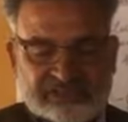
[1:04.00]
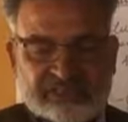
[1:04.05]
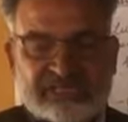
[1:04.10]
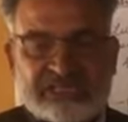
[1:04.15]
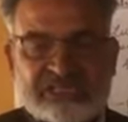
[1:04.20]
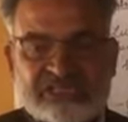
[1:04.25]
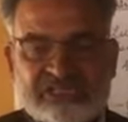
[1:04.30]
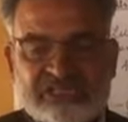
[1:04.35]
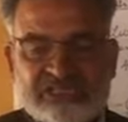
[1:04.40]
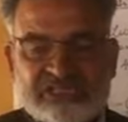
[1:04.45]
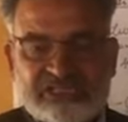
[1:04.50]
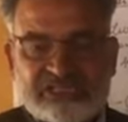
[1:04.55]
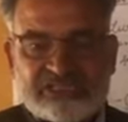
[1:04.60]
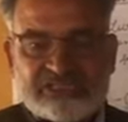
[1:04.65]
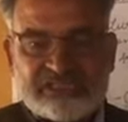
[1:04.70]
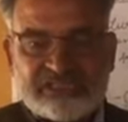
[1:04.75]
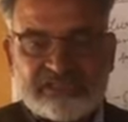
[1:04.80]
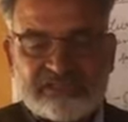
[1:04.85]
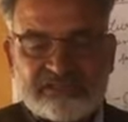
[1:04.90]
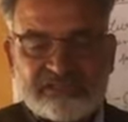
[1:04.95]
the
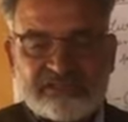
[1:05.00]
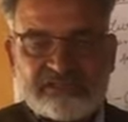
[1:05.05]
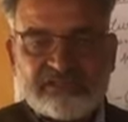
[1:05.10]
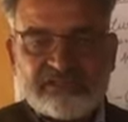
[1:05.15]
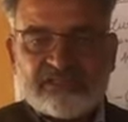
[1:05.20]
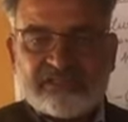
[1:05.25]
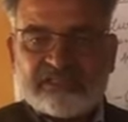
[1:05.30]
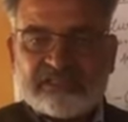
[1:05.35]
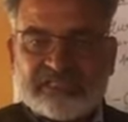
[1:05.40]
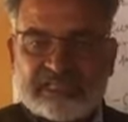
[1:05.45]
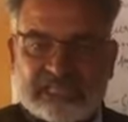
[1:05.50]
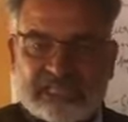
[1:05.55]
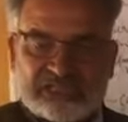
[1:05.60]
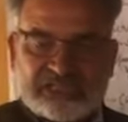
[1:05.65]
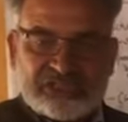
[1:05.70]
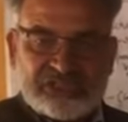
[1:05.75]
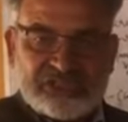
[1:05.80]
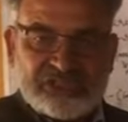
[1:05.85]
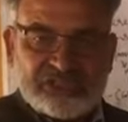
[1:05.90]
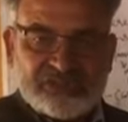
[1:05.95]
legislature, the
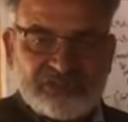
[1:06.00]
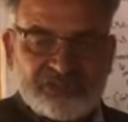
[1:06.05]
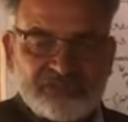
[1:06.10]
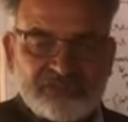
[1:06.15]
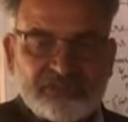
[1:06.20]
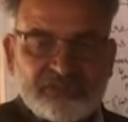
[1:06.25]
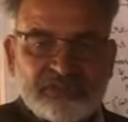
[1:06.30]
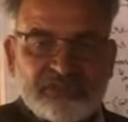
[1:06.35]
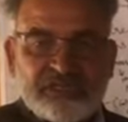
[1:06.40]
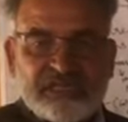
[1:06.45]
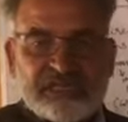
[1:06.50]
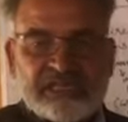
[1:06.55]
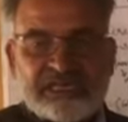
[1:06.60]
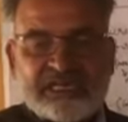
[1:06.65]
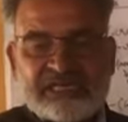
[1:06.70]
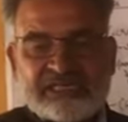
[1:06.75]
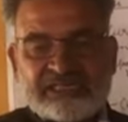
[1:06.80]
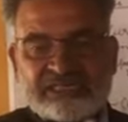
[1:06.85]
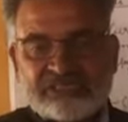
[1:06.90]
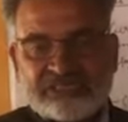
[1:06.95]
executive
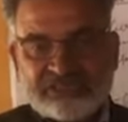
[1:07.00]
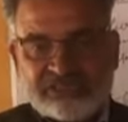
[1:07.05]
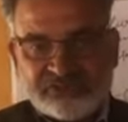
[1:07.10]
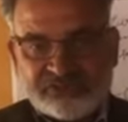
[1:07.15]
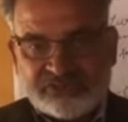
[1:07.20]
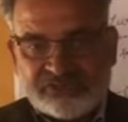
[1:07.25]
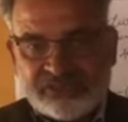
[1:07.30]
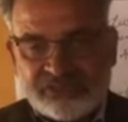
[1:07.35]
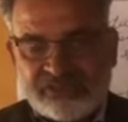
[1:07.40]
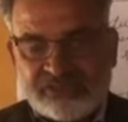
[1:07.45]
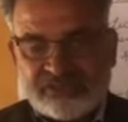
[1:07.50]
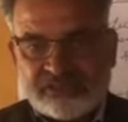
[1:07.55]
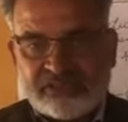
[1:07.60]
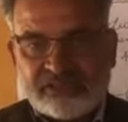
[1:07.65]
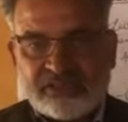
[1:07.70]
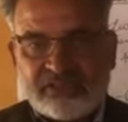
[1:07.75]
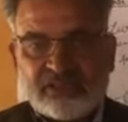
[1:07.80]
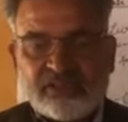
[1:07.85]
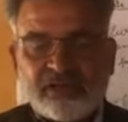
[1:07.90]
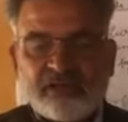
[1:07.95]
and the judiciary
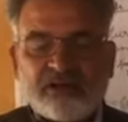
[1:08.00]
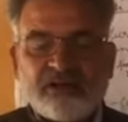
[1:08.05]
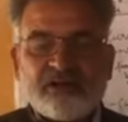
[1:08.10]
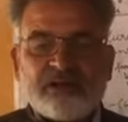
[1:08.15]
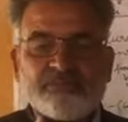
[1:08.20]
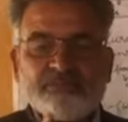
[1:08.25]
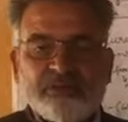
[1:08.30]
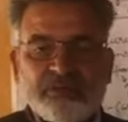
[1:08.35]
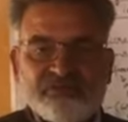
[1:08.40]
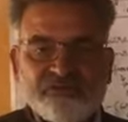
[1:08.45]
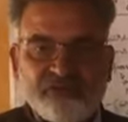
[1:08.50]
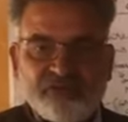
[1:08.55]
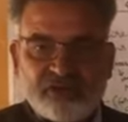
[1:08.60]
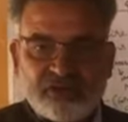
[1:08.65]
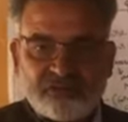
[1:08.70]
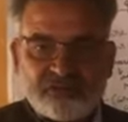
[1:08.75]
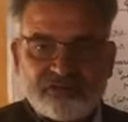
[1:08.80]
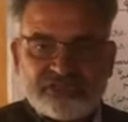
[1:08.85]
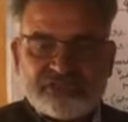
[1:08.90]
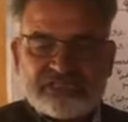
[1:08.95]
are
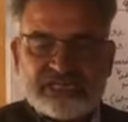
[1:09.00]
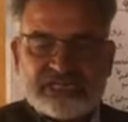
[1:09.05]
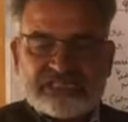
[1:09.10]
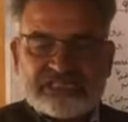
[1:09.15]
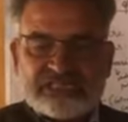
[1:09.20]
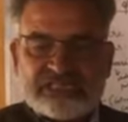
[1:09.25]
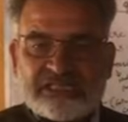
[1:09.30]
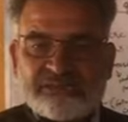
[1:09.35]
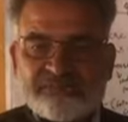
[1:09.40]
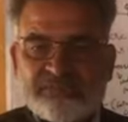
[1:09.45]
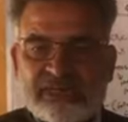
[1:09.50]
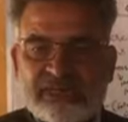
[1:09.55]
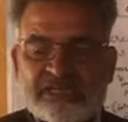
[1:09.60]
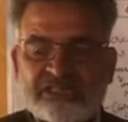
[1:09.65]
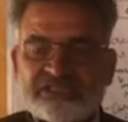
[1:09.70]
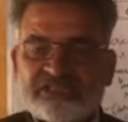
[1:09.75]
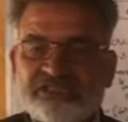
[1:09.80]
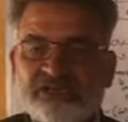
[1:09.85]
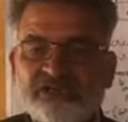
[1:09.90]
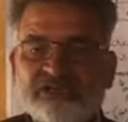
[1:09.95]
performing checks and
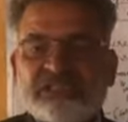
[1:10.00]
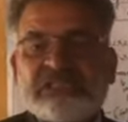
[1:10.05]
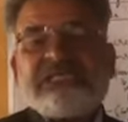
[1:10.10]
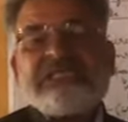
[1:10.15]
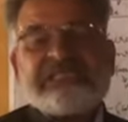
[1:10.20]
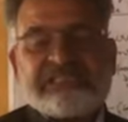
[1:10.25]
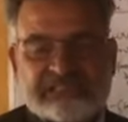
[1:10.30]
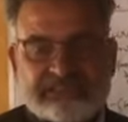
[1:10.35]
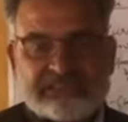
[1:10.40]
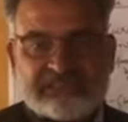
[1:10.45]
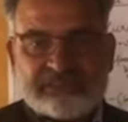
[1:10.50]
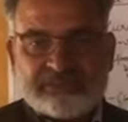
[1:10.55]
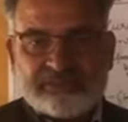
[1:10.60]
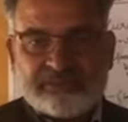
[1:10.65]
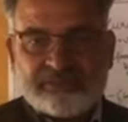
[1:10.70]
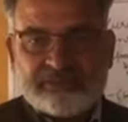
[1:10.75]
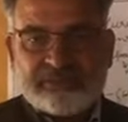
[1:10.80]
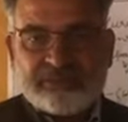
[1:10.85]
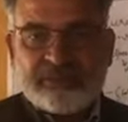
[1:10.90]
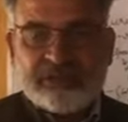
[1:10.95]
balance on each other.
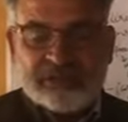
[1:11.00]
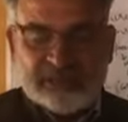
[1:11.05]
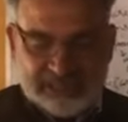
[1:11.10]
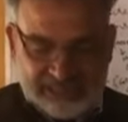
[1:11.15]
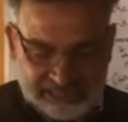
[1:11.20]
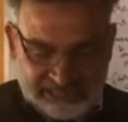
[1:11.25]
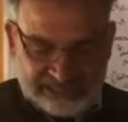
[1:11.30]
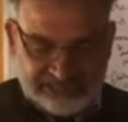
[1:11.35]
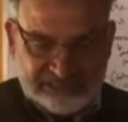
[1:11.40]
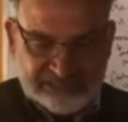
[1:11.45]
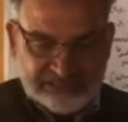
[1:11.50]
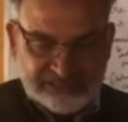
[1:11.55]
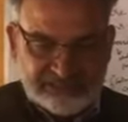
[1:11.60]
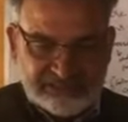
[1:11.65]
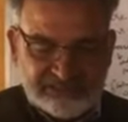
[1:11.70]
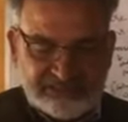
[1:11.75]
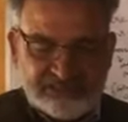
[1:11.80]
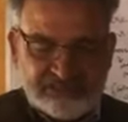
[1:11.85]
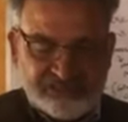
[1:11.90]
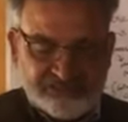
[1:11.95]
As such,
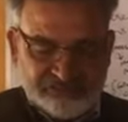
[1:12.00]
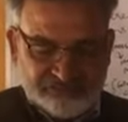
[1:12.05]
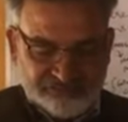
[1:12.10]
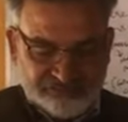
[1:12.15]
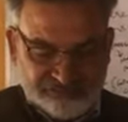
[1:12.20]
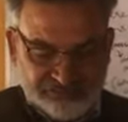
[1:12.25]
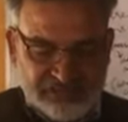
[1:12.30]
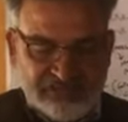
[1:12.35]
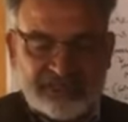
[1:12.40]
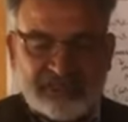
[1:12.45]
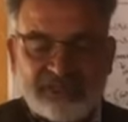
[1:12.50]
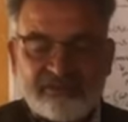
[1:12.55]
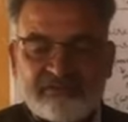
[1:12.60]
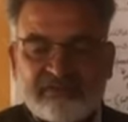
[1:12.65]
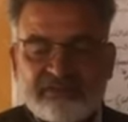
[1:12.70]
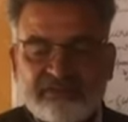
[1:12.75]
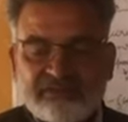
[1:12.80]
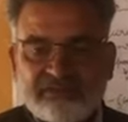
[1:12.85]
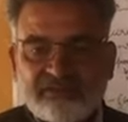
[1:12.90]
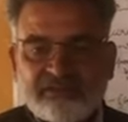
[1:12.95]

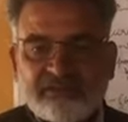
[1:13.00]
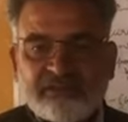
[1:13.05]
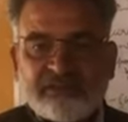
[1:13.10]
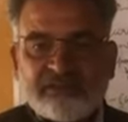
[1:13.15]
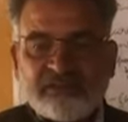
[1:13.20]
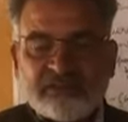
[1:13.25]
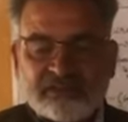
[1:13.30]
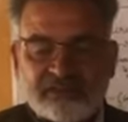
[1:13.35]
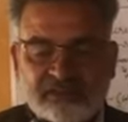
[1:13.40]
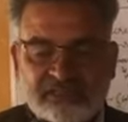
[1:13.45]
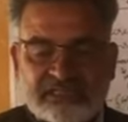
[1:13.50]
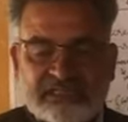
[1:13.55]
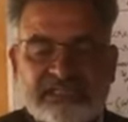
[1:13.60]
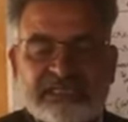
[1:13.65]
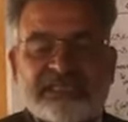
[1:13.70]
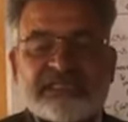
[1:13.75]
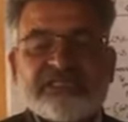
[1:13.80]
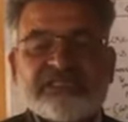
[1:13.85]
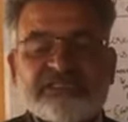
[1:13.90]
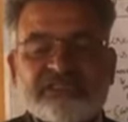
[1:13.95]
whenever any
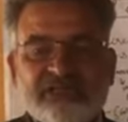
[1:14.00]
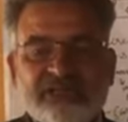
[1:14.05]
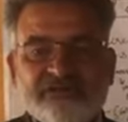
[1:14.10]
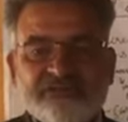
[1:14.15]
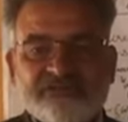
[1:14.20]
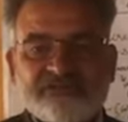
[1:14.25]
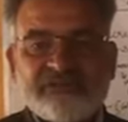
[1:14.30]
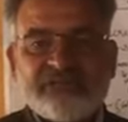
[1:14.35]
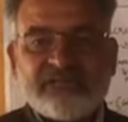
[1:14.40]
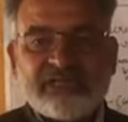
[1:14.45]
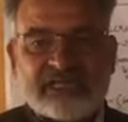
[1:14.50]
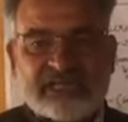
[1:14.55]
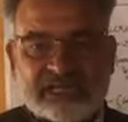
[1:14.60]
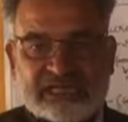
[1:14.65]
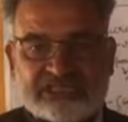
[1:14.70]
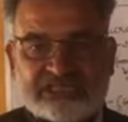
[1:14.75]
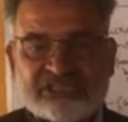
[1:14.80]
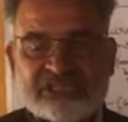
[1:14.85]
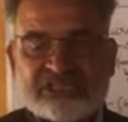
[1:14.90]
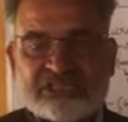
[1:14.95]
kind of
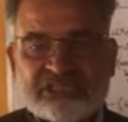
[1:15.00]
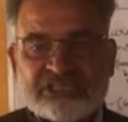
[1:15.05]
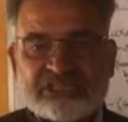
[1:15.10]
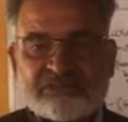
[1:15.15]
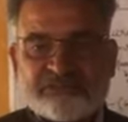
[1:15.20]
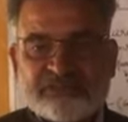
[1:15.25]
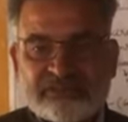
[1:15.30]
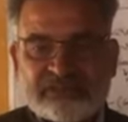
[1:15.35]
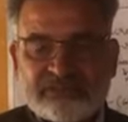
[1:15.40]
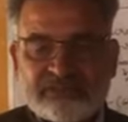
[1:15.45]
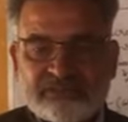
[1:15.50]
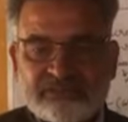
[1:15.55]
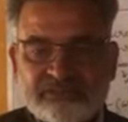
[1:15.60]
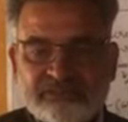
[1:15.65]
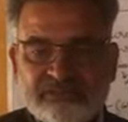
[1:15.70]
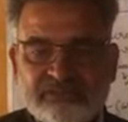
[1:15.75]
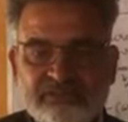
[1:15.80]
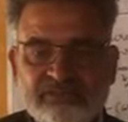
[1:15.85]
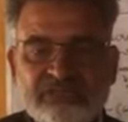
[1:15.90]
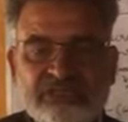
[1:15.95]
action is being
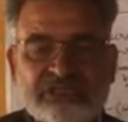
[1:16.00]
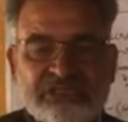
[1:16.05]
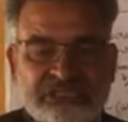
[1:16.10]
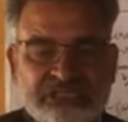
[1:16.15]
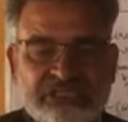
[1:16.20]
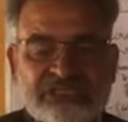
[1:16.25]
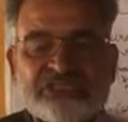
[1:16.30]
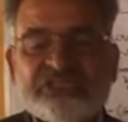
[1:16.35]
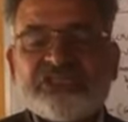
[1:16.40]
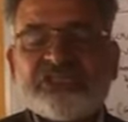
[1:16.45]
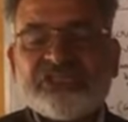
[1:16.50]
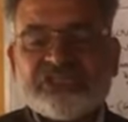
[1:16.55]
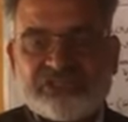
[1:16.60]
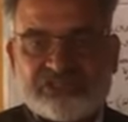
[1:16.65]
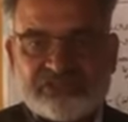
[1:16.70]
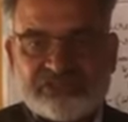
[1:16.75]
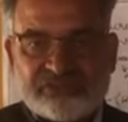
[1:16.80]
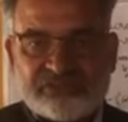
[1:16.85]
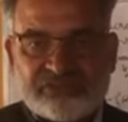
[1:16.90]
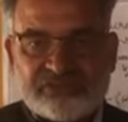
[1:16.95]

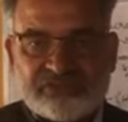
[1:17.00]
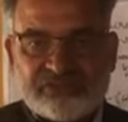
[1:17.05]
initiated,